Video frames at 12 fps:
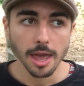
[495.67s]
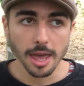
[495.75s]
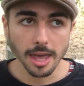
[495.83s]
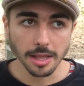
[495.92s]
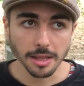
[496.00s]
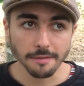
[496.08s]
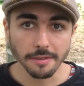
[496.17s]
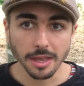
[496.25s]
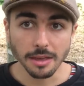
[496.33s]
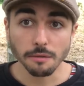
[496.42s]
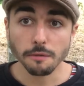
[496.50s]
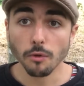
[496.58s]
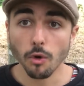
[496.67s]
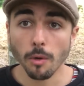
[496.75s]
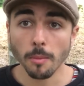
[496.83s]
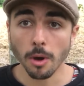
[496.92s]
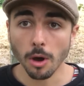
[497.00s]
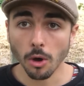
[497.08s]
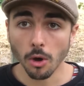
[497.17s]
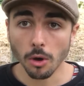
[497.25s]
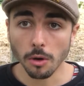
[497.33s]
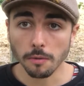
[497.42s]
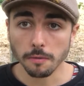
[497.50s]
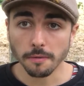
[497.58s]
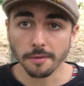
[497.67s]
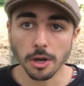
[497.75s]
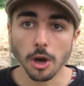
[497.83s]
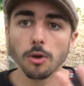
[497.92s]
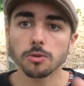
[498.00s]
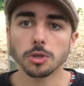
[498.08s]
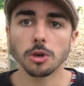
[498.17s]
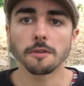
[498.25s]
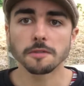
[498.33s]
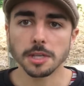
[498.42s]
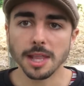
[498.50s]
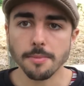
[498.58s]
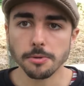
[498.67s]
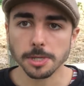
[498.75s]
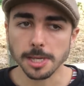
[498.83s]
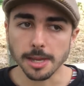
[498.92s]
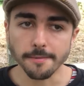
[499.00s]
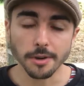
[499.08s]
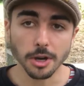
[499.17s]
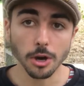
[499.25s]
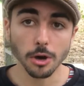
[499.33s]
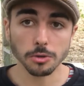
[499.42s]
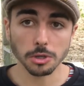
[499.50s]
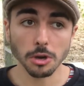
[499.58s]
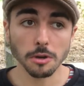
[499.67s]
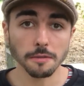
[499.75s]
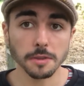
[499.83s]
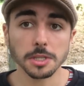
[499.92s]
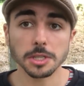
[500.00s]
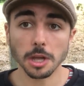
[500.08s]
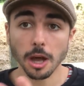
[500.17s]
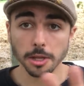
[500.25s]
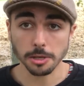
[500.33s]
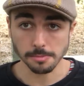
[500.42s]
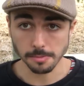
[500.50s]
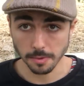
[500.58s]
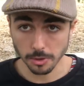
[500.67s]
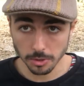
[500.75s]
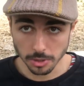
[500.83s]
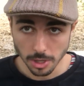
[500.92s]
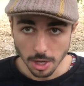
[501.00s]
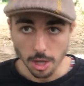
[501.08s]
in the form of the cult of celebrity and the cult of stardom, because